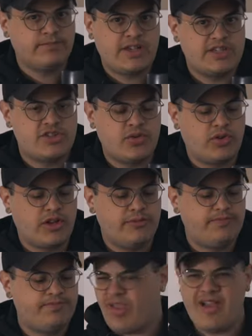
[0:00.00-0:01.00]
That's so good.
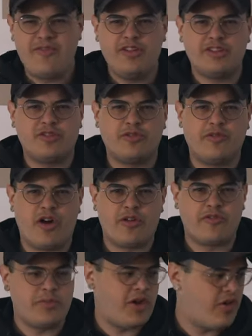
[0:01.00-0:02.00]
I feel a little far
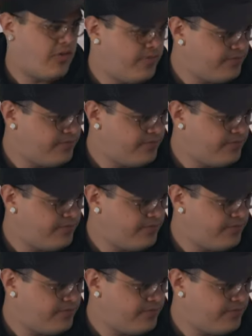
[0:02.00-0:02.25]
from y'all.